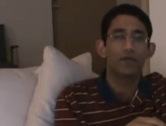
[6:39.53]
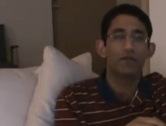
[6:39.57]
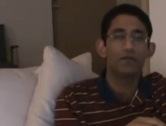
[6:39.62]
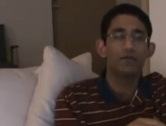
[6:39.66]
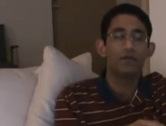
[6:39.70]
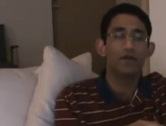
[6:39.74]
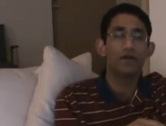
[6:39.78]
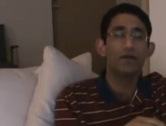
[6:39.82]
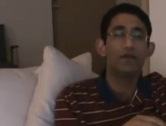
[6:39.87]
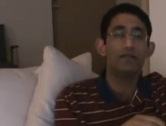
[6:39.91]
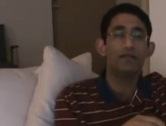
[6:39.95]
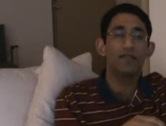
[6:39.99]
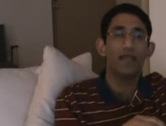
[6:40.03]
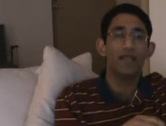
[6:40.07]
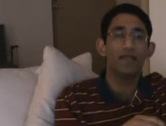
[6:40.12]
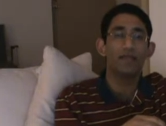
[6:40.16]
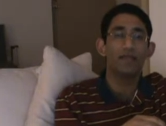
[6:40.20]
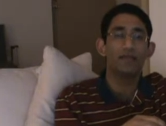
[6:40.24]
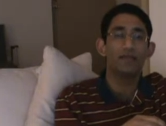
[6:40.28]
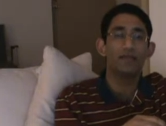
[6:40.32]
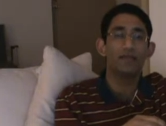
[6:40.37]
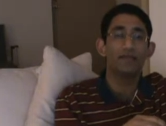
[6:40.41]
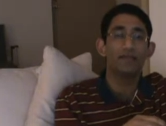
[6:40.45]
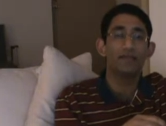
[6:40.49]
Third
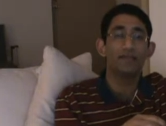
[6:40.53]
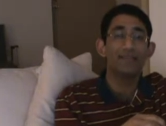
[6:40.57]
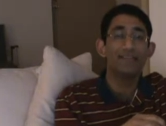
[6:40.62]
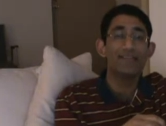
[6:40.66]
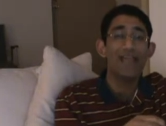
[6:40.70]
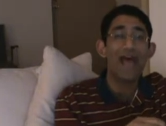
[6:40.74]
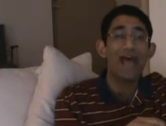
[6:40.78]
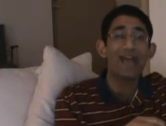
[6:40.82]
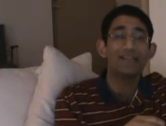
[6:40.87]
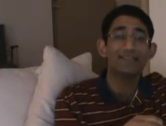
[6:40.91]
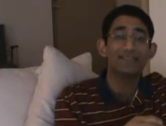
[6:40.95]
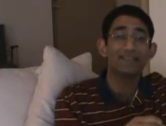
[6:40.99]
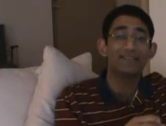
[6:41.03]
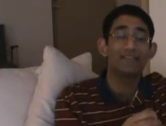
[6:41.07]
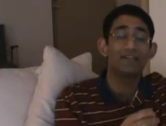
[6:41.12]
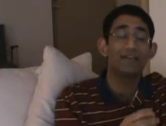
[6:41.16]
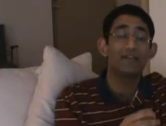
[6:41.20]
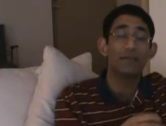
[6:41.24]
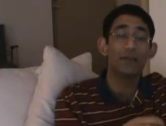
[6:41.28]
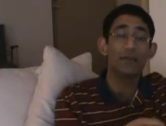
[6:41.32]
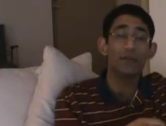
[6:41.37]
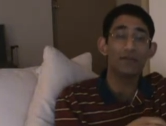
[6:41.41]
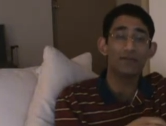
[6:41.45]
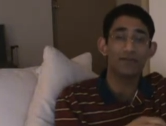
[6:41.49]
thing is the taxes
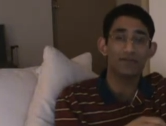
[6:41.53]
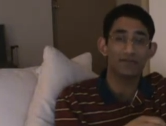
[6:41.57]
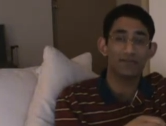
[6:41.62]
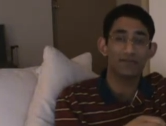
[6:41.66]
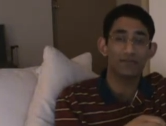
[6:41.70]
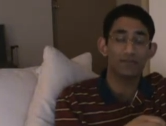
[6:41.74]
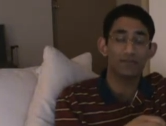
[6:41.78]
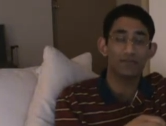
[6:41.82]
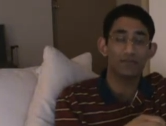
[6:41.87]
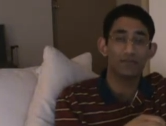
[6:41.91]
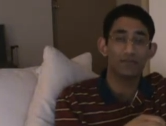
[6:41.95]
and duties.